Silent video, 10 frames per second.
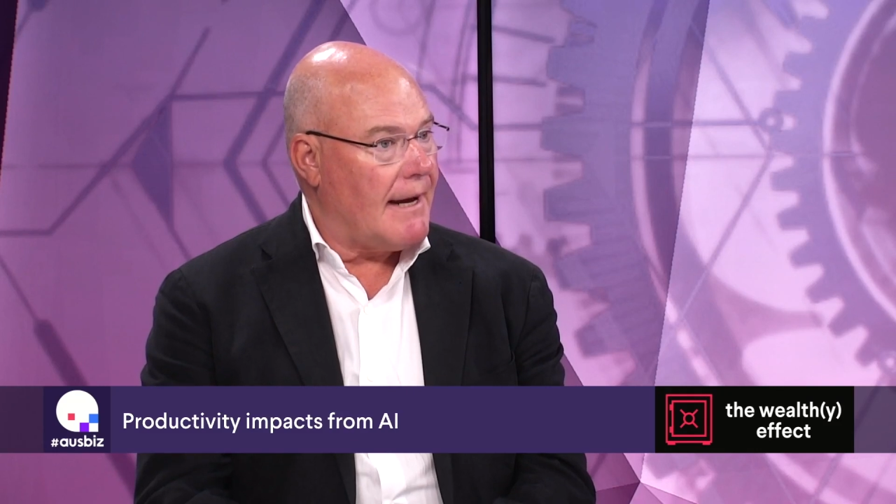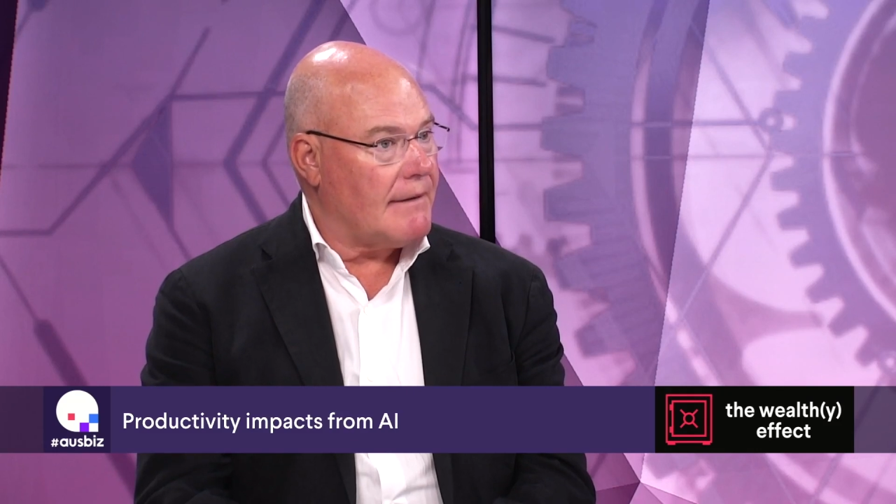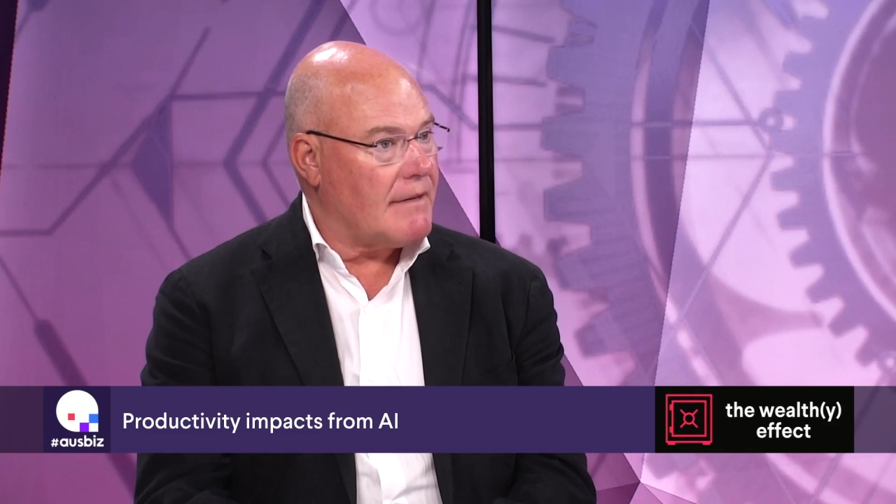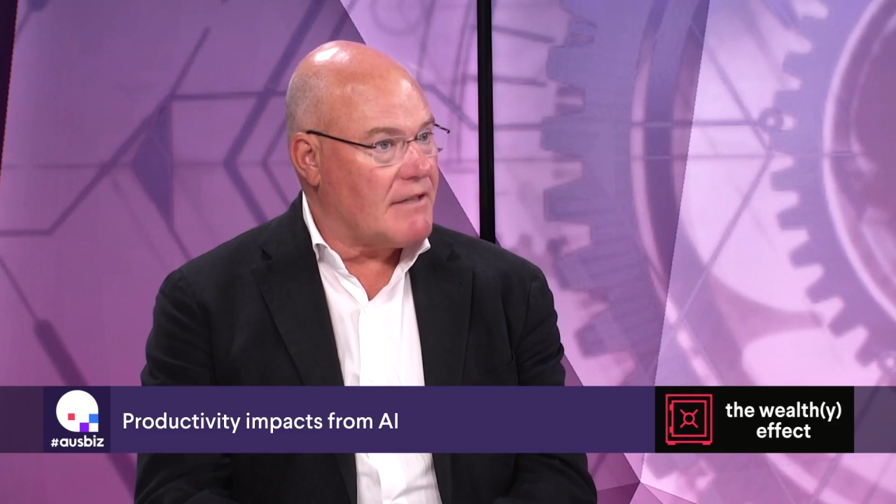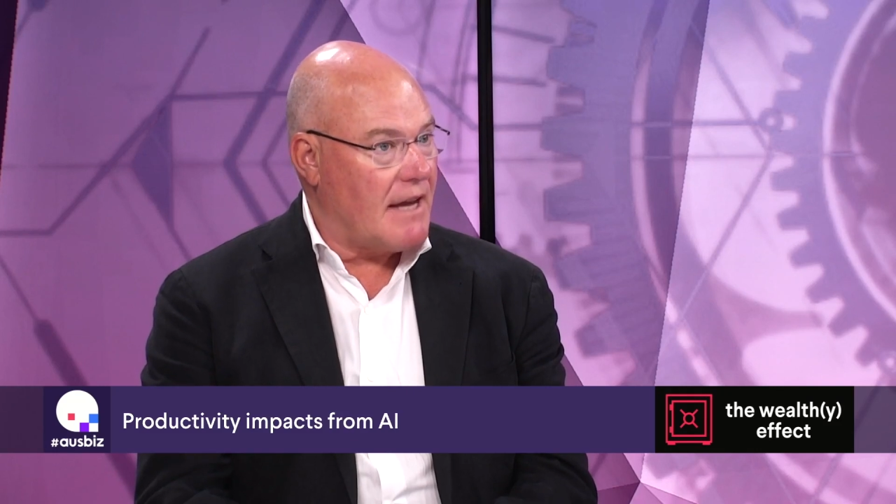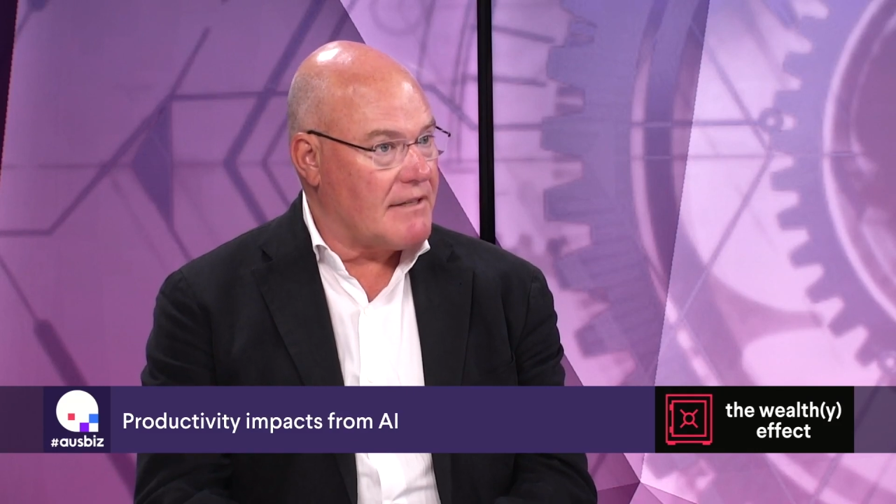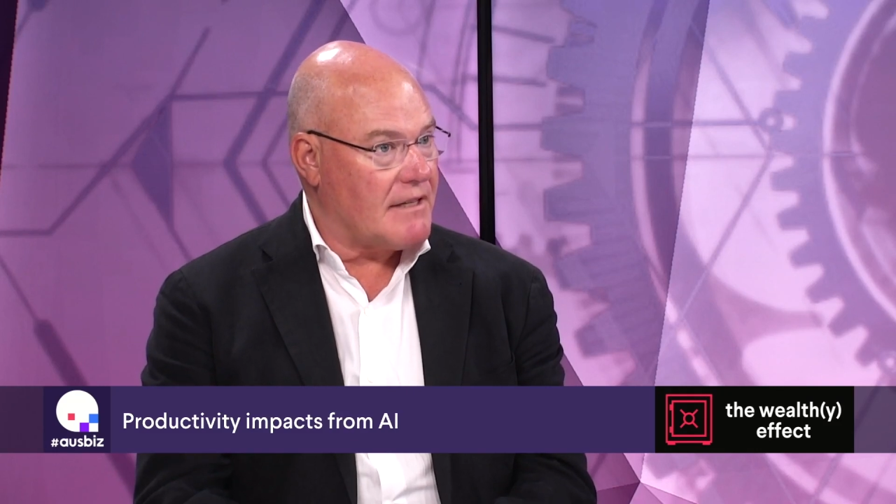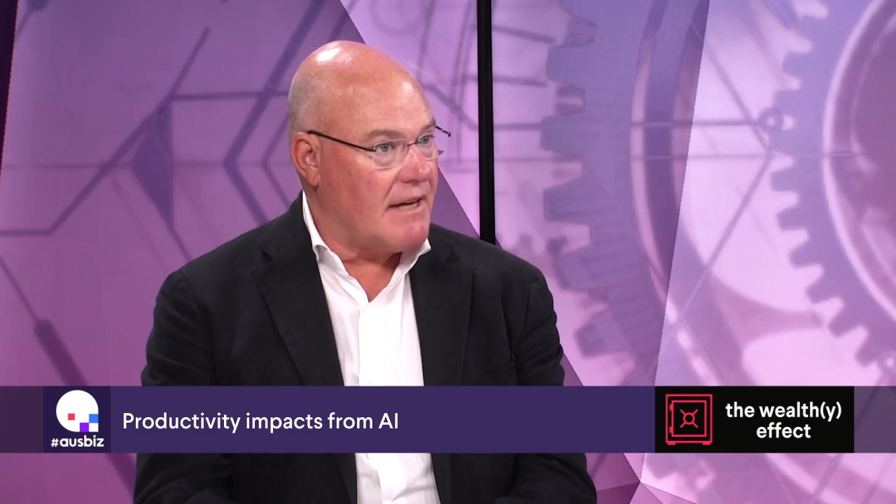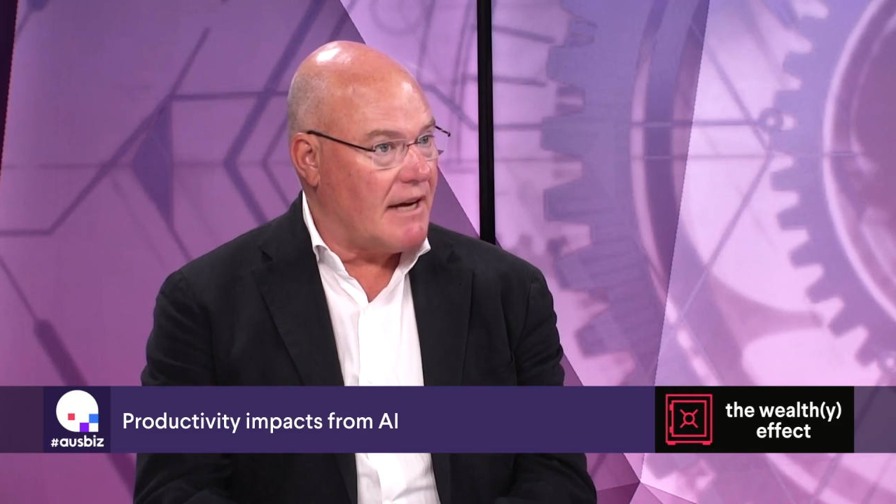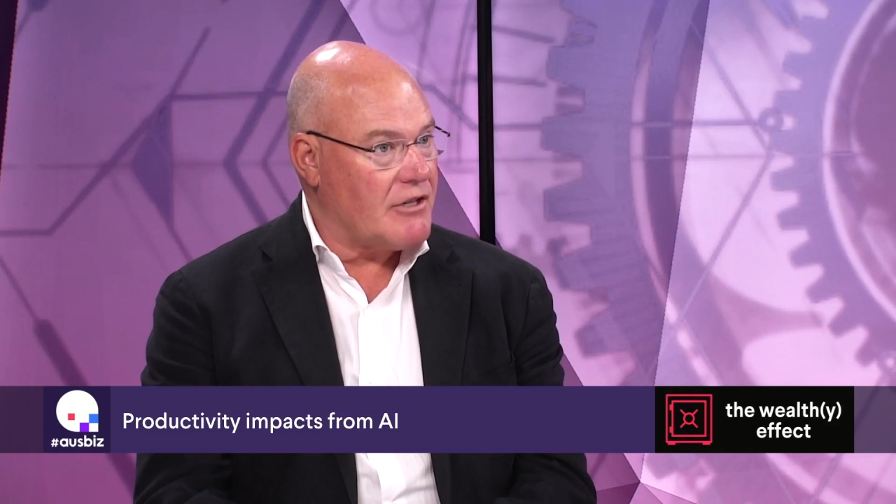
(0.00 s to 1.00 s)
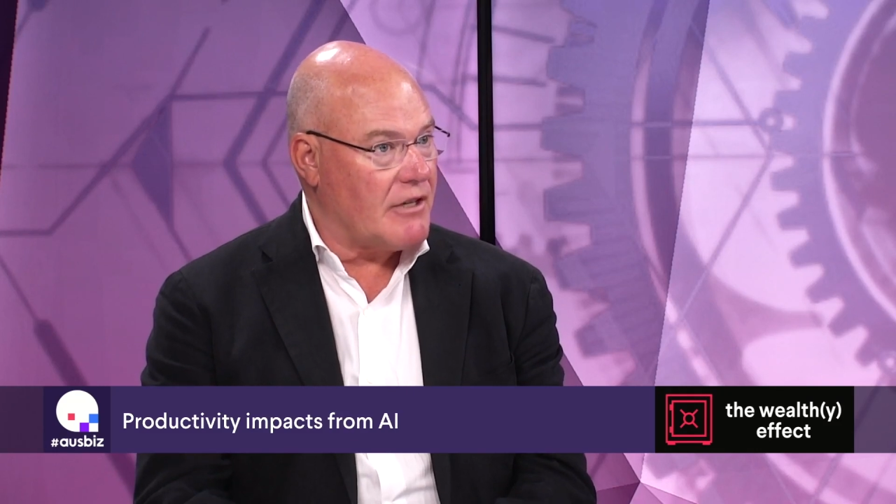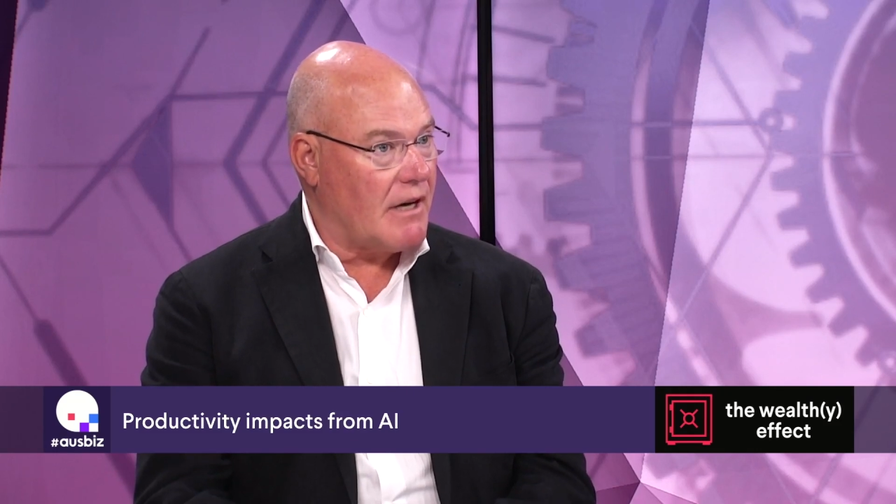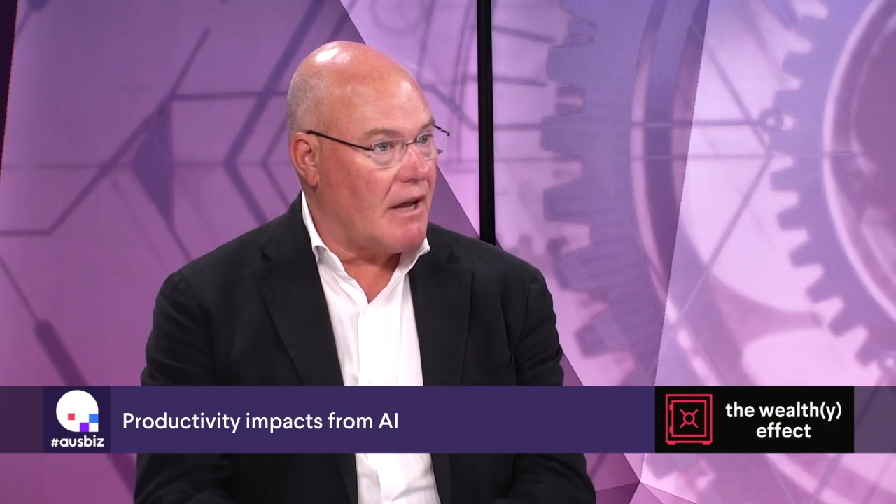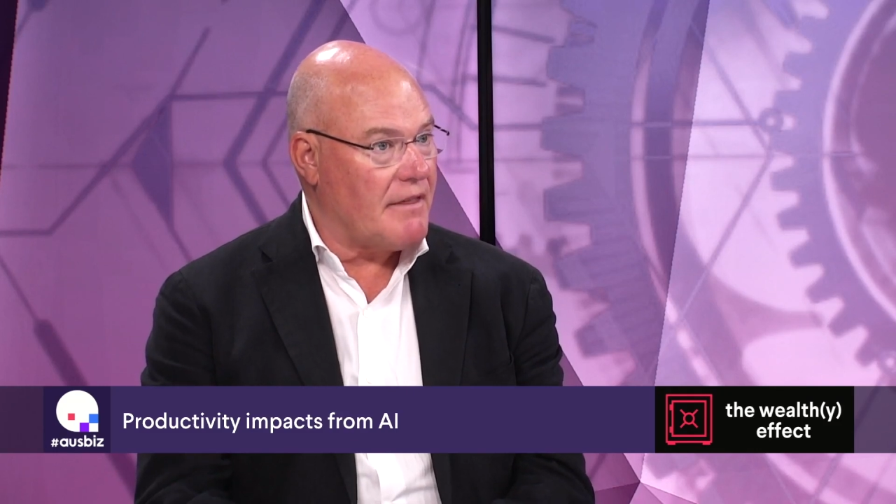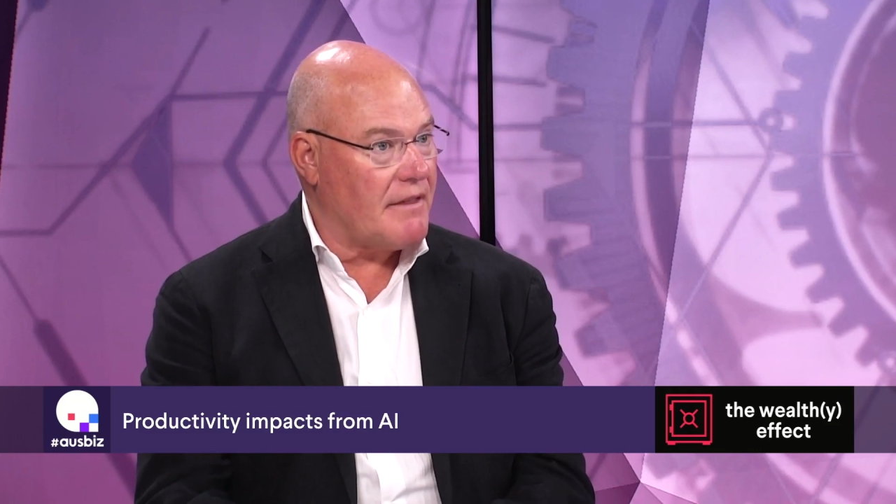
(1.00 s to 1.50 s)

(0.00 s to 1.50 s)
there's a hesitation, and